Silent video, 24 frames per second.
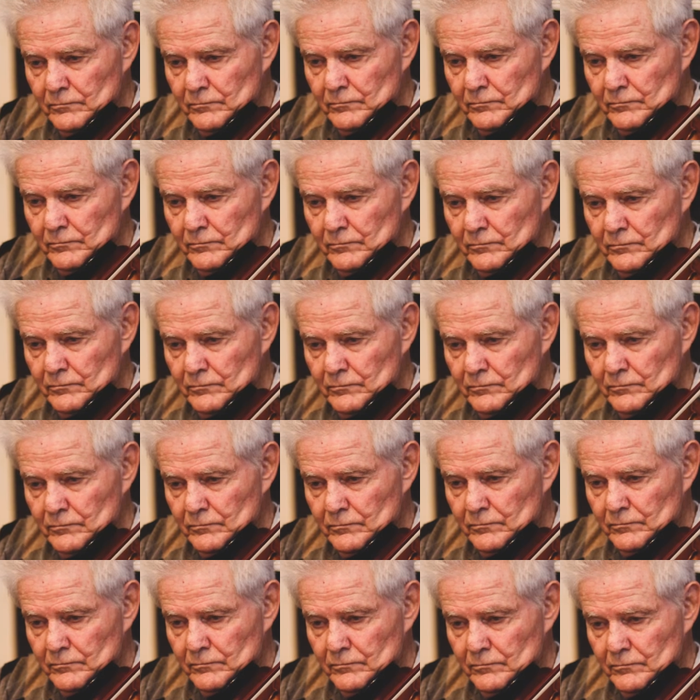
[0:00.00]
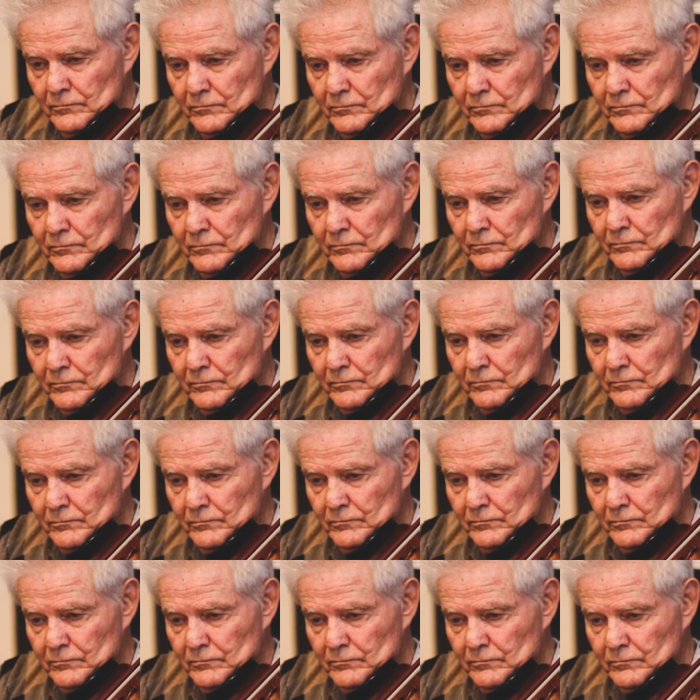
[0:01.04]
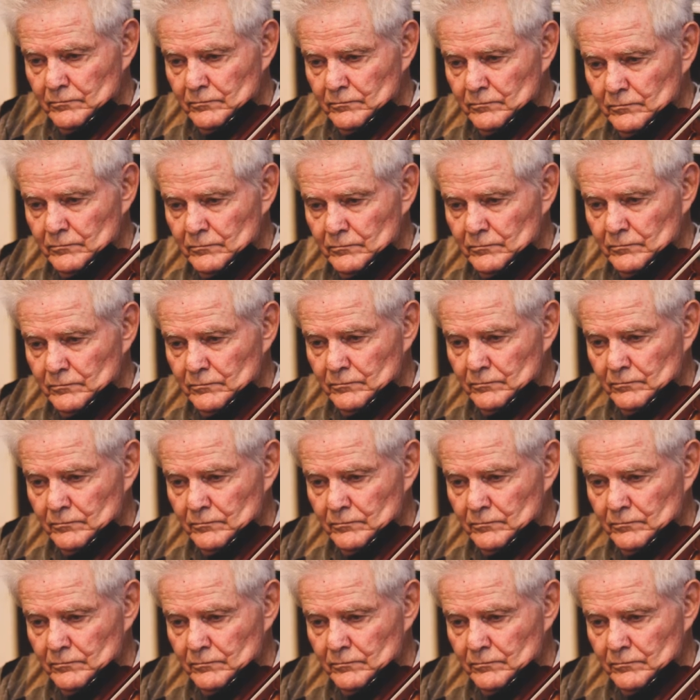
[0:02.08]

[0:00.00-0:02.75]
somebody is getting an Alzheimer diagnosis.